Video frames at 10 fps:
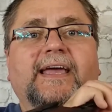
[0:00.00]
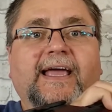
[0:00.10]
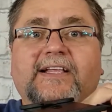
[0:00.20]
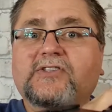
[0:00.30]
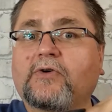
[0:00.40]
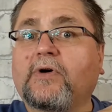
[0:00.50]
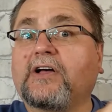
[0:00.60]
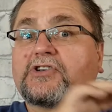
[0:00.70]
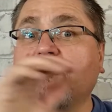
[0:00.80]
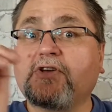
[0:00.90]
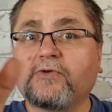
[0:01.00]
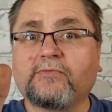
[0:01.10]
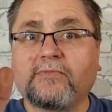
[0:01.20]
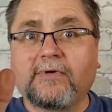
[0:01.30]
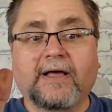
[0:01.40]
And so I'll show
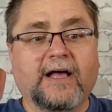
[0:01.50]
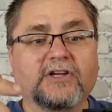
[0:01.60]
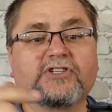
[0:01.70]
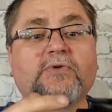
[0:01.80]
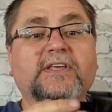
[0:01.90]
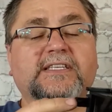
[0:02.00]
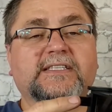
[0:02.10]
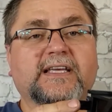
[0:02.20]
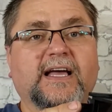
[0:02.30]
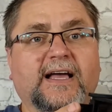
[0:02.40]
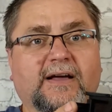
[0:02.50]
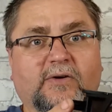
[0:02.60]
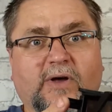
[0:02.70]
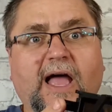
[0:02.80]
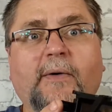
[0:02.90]
you, I'll show this,
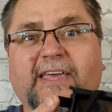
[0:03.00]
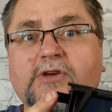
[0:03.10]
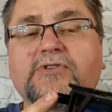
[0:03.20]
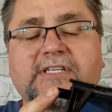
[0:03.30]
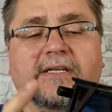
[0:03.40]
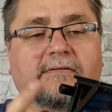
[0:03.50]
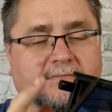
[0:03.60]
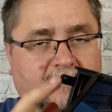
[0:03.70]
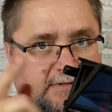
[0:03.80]
uh, how I used it.